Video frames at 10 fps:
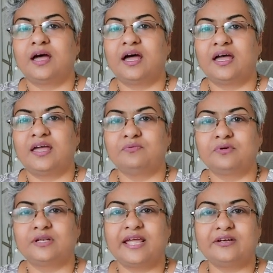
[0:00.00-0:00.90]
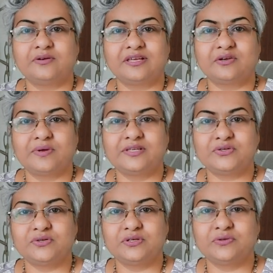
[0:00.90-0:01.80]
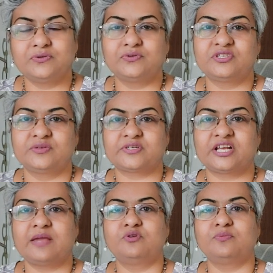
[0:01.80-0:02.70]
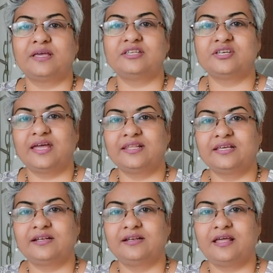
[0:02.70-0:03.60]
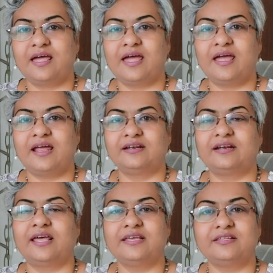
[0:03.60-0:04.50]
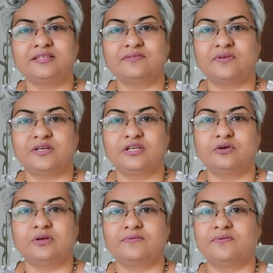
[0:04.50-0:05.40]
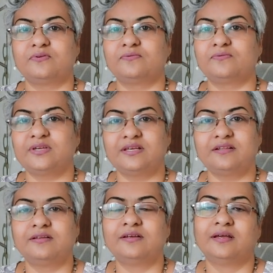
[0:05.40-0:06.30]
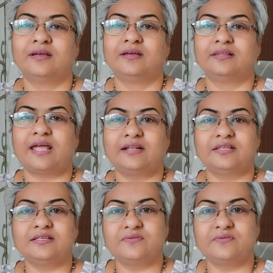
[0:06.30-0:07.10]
I would like to request to you to subscribe to my channel and like this video if you feel that this